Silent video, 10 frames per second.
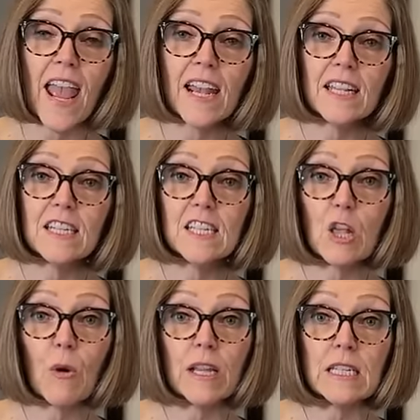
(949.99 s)
And
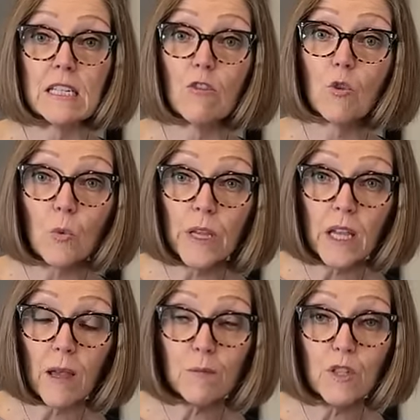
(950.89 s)
so I did 3
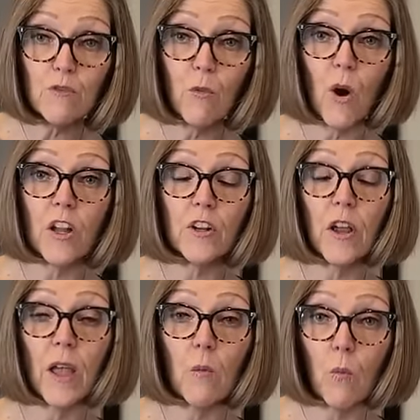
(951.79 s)
cups of
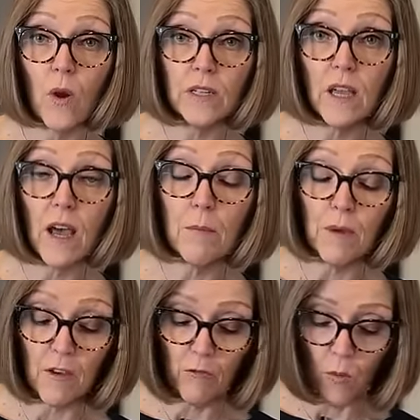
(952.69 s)
water and 1 cup
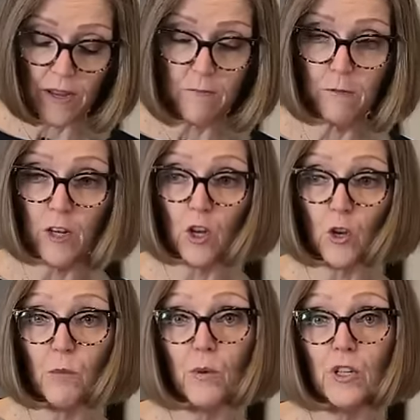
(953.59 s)
of white
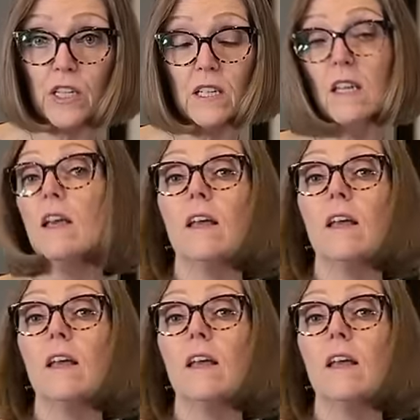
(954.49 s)
vinegar, put it